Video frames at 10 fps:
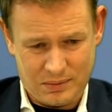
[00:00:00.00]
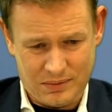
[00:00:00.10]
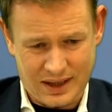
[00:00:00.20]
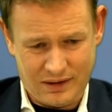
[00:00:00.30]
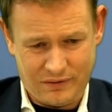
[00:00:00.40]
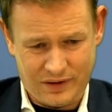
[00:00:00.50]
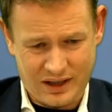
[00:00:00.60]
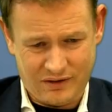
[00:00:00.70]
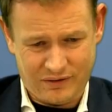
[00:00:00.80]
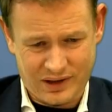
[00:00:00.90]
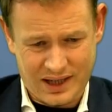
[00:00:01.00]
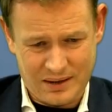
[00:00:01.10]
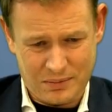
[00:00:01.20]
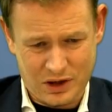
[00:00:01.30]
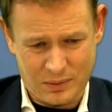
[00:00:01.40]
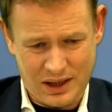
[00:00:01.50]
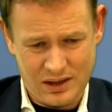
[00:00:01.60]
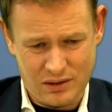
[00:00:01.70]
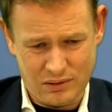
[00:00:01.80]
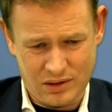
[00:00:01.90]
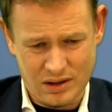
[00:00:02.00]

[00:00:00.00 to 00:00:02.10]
knight e5, 8 bishop e2,